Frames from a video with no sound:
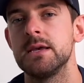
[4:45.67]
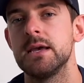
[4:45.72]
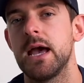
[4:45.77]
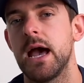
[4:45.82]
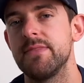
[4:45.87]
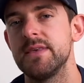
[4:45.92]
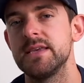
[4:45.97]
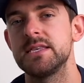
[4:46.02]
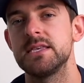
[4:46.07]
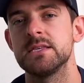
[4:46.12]

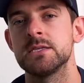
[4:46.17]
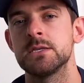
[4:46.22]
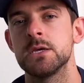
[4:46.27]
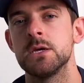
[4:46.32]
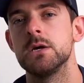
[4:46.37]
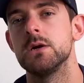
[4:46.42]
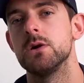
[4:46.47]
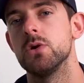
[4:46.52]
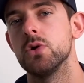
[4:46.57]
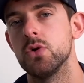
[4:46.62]
And this is
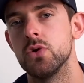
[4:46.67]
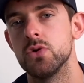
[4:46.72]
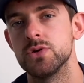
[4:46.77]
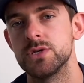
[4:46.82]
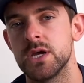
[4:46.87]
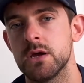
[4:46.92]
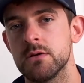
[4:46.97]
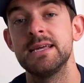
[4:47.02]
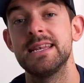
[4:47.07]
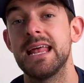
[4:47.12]

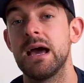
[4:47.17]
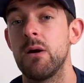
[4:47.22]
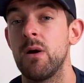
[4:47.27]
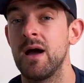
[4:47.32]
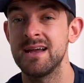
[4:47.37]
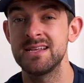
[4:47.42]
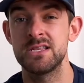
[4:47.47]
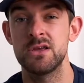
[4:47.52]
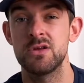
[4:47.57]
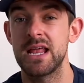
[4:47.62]
audio. Now,
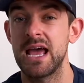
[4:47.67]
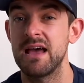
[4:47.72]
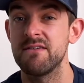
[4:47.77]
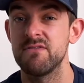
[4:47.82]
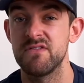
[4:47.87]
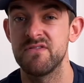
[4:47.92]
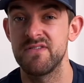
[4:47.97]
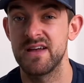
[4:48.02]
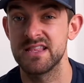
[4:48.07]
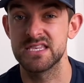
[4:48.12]
I don't have a
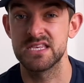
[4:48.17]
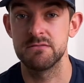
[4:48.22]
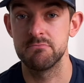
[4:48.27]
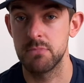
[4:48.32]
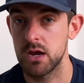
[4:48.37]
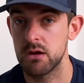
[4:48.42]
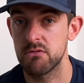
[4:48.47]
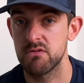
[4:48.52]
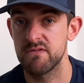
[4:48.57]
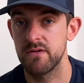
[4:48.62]
fancy
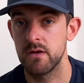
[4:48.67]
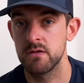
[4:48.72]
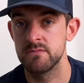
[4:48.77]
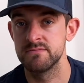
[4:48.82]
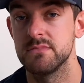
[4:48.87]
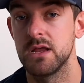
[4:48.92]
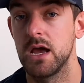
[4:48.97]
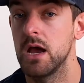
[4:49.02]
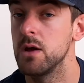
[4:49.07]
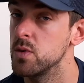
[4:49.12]
microphone.
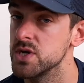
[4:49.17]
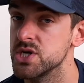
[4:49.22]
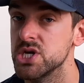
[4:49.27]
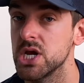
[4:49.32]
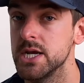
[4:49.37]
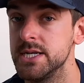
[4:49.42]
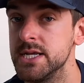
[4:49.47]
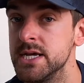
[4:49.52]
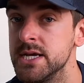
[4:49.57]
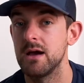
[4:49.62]
I wish I
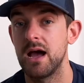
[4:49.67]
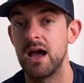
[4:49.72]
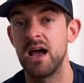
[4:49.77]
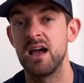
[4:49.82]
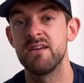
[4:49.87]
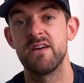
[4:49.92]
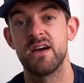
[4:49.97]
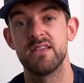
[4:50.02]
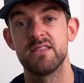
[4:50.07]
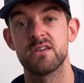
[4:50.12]
did.
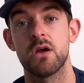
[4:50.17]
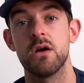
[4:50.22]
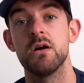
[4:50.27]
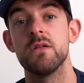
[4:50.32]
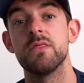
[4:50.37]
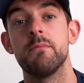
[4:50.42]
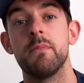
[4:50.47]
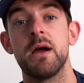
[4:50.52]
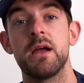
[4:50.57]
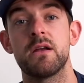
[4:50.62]
I've either got
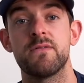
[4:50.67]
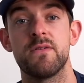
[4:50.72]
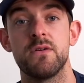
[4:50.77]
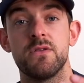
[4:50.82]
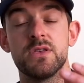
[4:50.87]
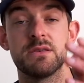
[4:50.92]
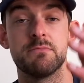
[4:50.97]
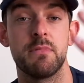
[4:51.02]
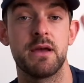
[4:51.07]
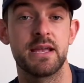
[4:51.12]
the microphone
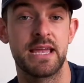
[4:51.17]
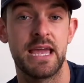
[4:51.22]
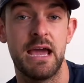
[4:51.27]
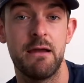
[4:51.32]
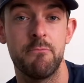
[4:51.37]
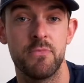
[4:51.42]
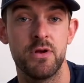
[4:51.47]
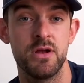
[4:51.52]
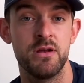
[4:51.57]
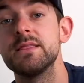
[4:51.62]
that's in my
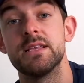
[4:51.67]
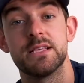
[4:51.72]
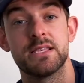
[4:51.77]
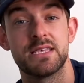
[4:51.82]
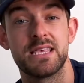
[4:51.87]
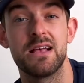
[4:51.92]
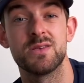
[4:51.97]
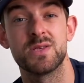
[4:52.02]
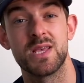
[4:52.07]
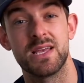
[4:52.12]
camera that
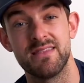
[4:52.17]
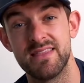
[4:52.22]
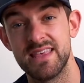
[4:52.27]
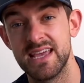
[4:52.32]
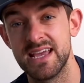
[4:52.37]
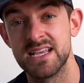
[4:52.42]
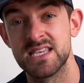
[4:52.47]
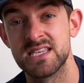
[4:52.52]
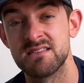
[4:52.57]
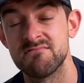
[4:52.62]
sounds like
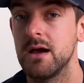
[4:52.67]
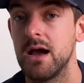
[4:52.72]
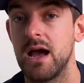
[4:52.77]
this.